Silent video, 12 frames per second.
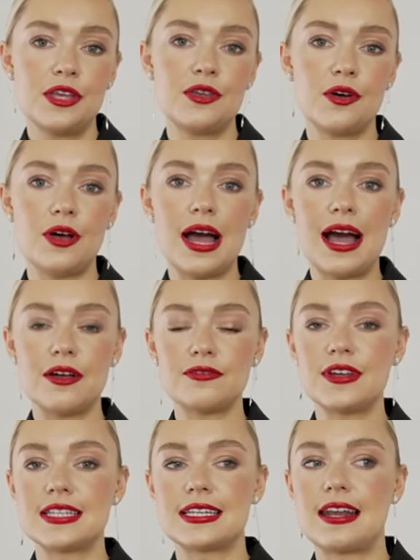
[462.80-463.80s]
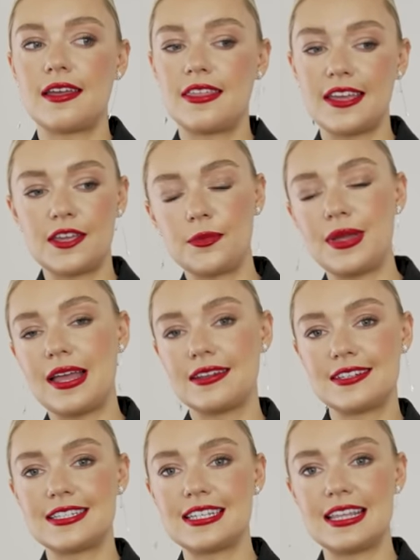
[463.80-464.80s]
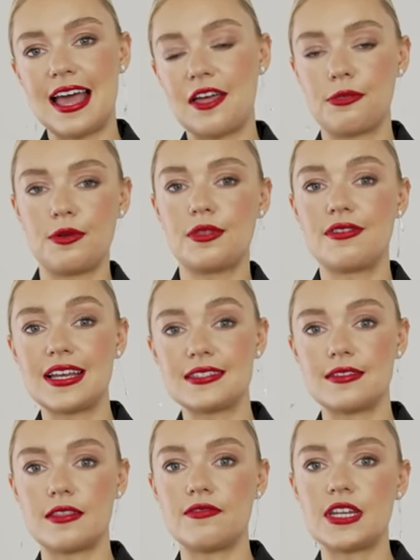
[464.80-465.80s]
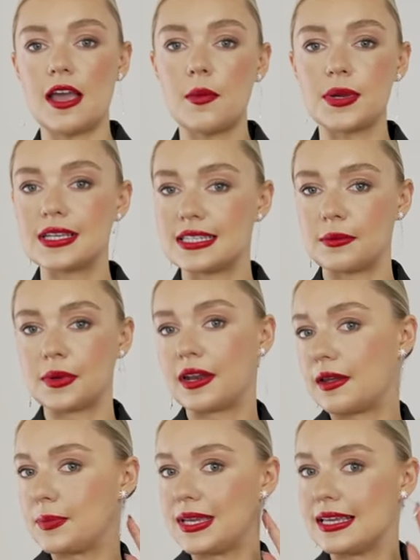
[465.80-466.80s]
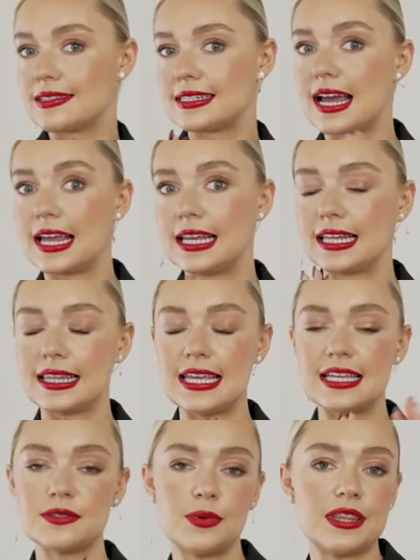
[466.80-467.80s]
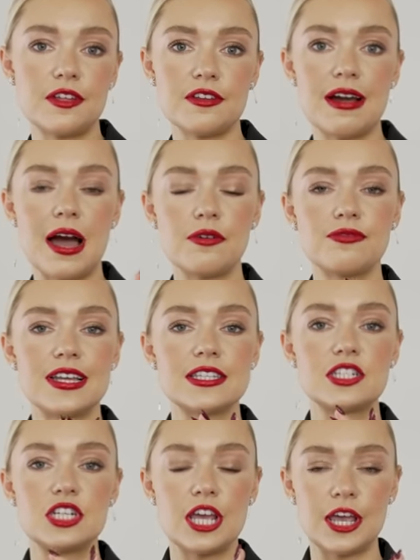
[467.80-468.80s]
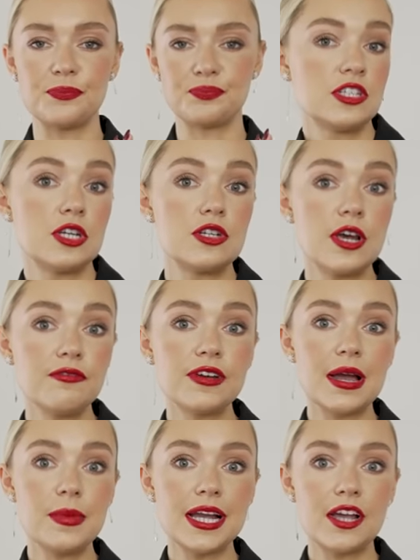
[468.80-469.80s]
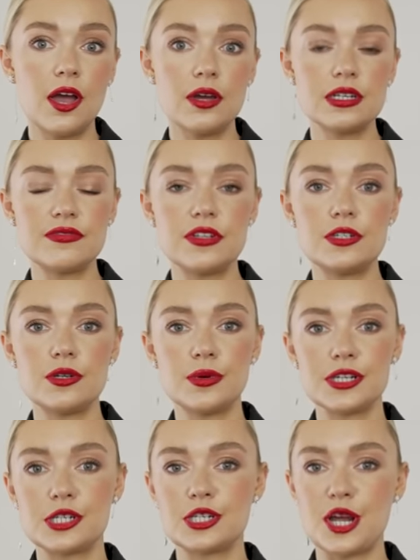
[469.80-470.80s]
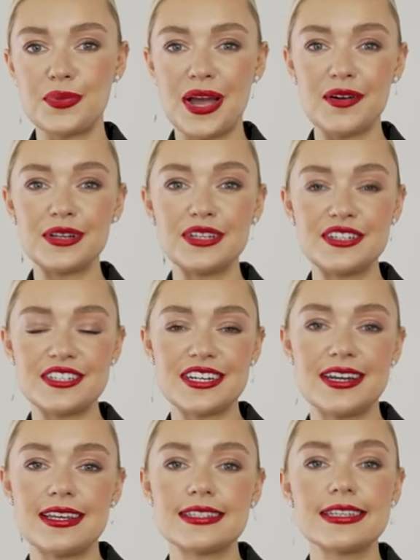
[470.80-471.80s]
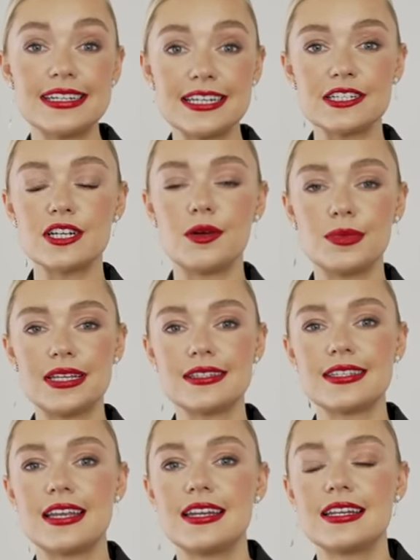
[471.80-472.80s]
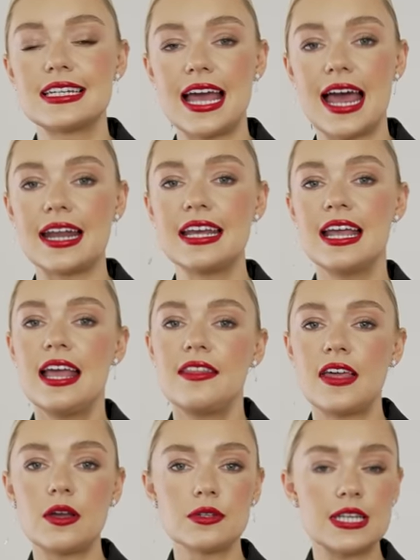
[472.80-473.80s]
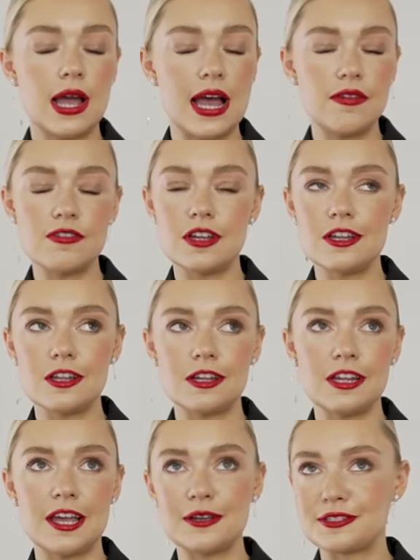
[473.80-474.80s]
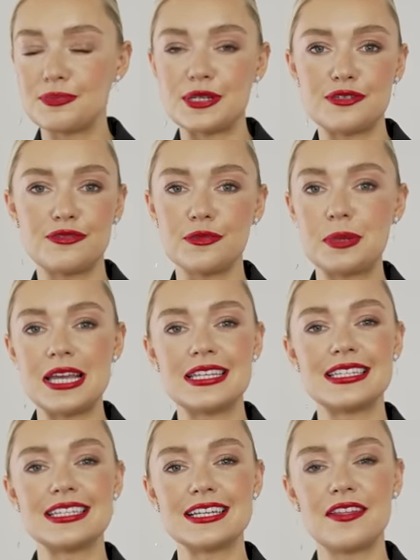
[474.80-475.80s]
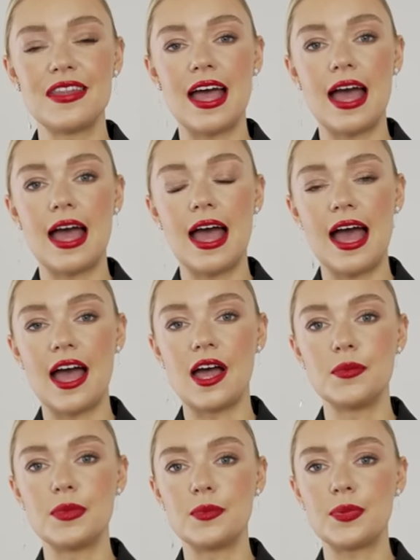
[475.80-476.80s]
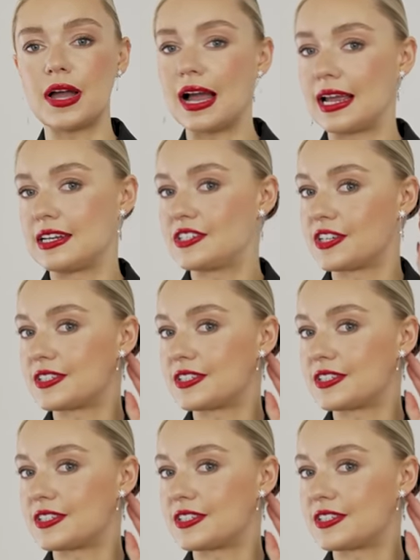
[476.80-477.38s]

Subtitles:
your outfits, and I think you'll be able to see that through the rest of the video because I'm gonna be styling these with other outfits too. So don't forget my code if you do want to shop Karat London. It's Lydia Tomlinson 10. They also have loads of beautiful pieces on there, but I